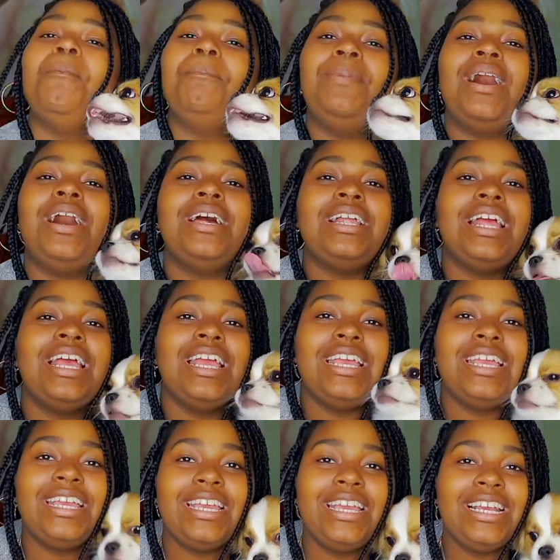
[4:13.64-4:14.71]
But
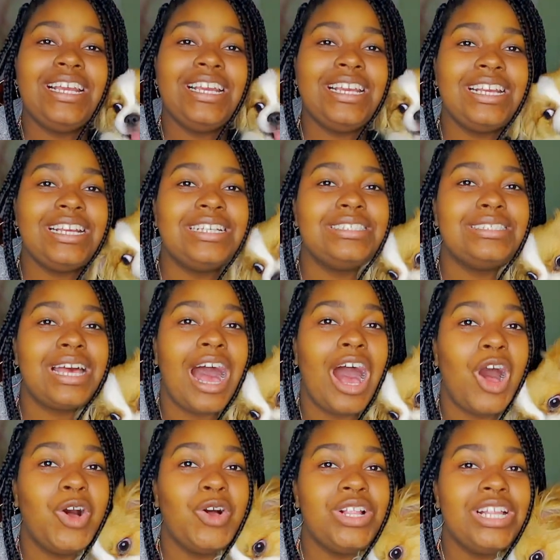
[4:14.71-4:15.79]
he is
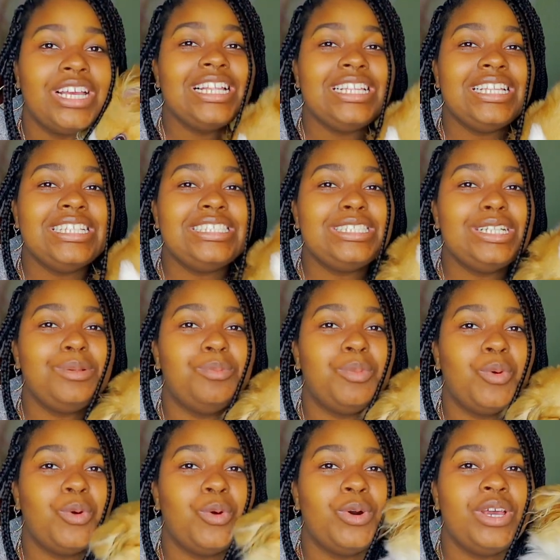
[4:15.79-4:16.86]
our little
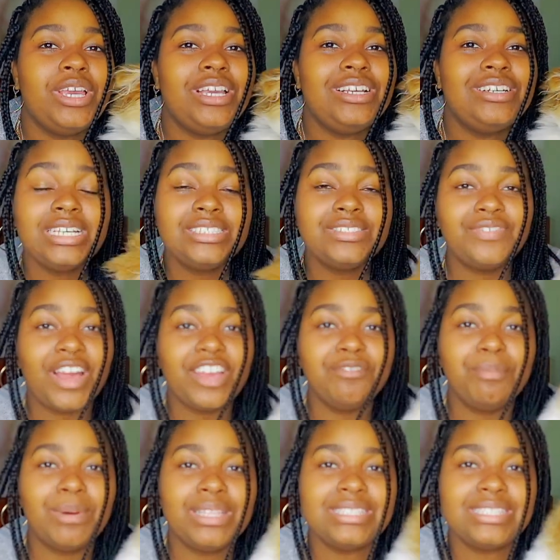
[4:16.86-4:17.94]
boy. He's
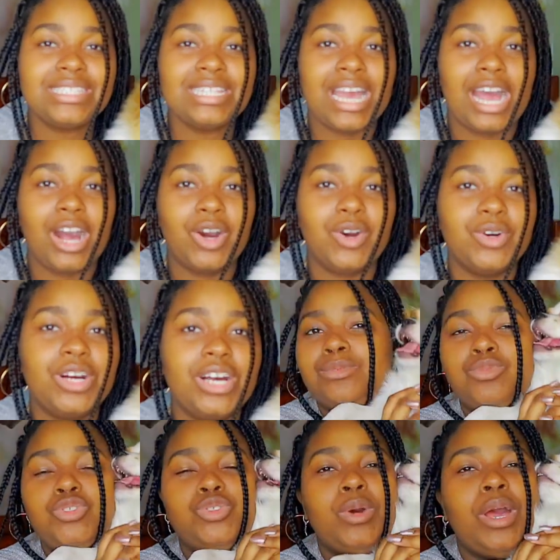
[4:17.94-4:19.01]
five months now.
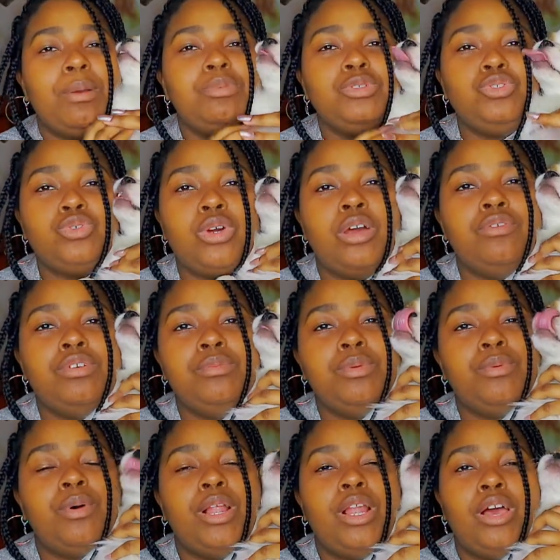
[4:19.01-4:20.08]
I'm so happy to have him
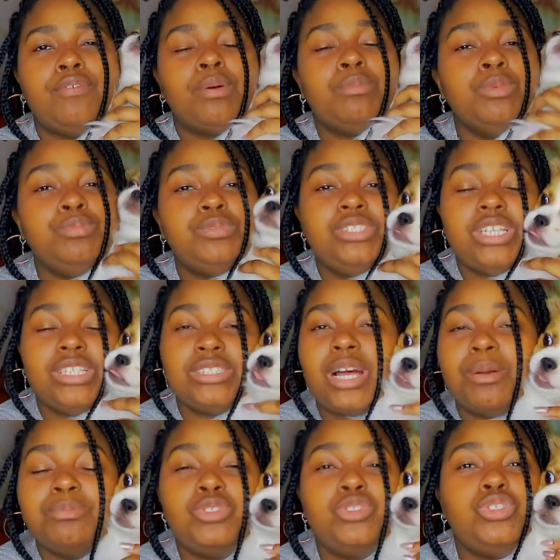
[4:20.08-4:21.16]
in my life. I'm obsessed.
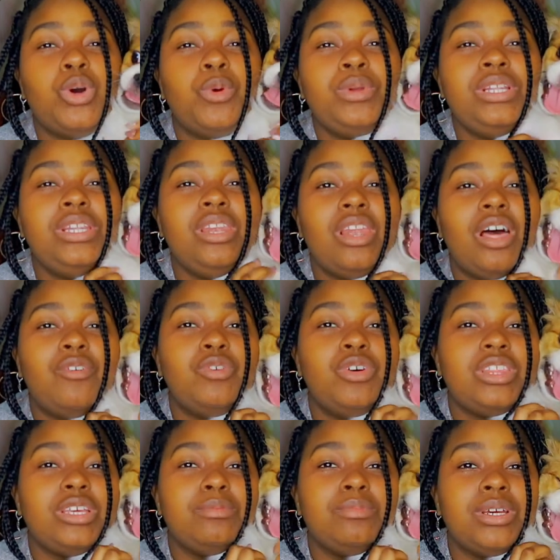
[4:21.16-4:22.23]
I'm so in love
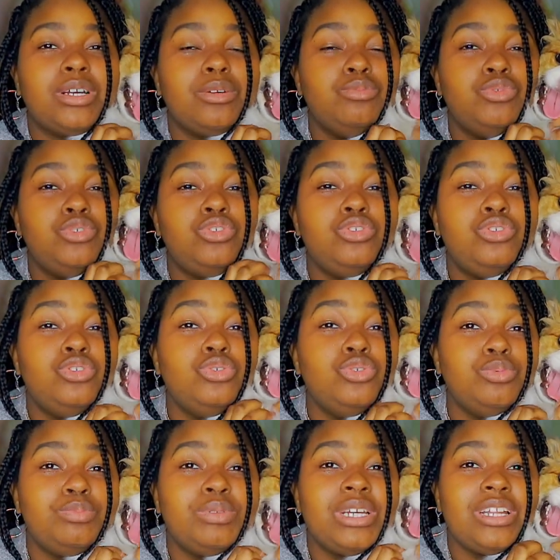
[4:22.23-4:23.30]
with him. Like I'm
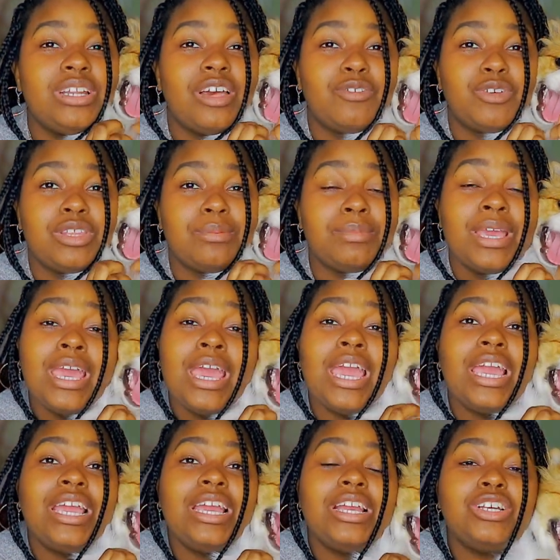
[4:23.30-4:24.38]
super in love with him.
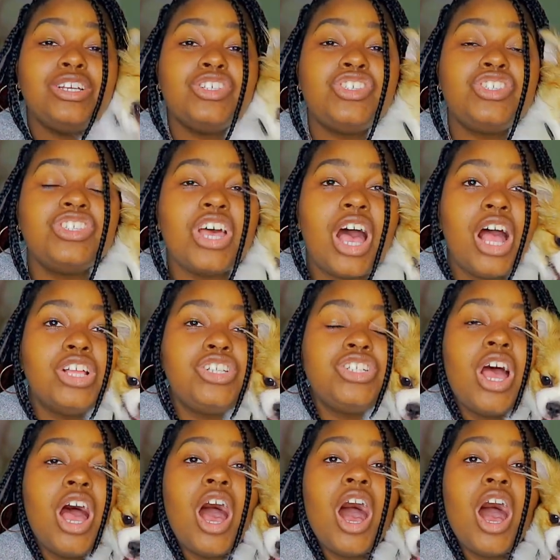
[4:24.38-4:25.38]
He is such